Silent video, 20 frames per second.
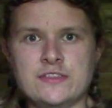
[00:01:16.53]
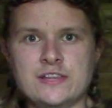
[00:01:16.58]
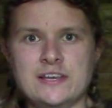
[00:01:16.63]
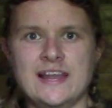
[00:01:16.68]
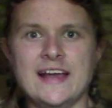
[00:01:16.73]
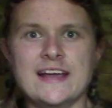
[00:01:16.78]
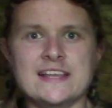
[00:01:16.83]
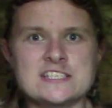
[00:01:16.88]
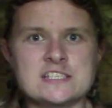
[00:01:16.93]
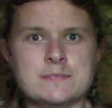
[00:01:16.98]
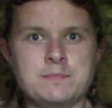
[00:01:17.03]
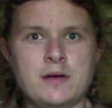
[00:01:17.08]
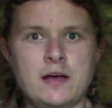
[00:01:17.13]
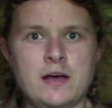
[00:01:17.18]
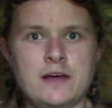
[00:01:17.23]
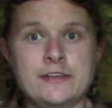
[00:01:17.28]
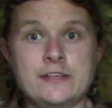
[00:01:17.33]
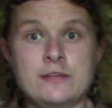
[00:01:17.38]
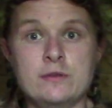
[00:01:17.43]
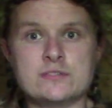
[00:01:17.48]
the last
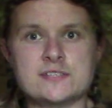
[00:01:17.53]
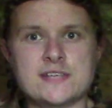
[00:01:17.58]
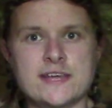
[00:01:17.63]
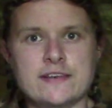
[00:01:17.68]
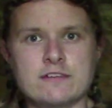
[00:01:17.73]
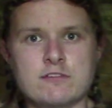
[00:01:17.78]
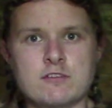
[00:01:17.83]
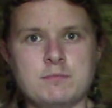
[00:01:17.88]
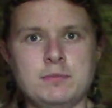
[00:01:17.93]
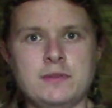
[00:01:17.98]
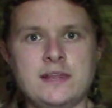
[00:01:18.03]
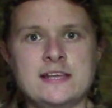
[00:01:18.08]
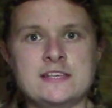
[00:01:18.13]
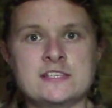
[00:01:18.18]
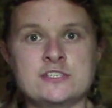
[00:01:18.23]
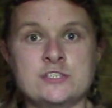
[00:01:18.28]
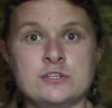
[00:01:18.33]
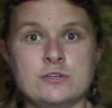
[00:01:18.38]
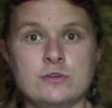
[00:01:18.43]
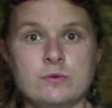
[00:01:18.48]
party who's getting
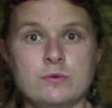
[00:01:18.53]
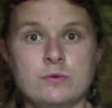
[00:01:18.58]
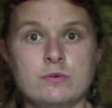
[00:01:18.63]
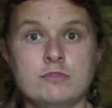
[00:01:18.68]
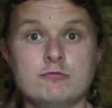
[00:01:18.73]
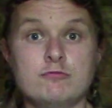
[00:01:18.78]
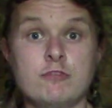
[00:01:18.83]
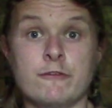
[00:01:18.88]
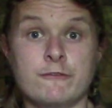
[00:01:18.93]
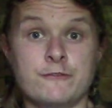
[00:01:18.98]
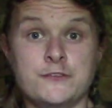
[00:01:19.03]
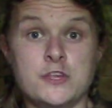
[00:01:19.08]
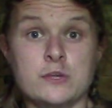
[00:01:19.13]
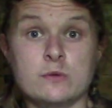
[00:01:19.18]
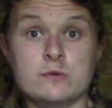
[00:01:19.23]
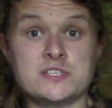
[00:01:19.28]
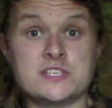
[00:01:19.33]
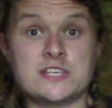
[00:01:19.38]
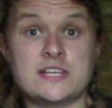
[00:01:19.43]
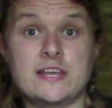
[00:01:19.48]
replaced to
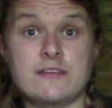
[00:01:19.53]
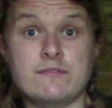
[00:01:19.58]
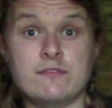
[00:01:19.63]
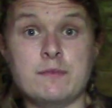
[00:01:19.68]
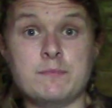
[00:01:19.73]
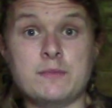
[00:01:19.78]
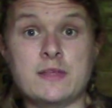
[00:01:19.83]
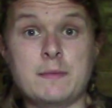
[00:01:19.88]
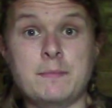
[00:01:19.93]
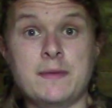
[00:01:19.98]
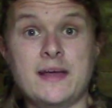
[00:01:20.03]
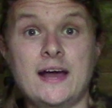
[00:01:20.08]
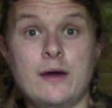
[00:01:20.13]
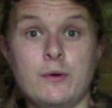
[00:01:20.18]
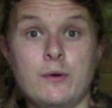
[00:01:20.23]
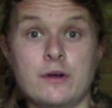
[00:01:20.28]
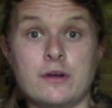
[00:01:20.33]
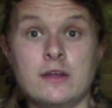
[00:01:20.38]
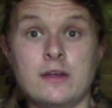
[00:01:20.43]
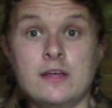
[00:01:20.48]
refuse to give up their
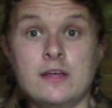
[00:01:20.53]
power.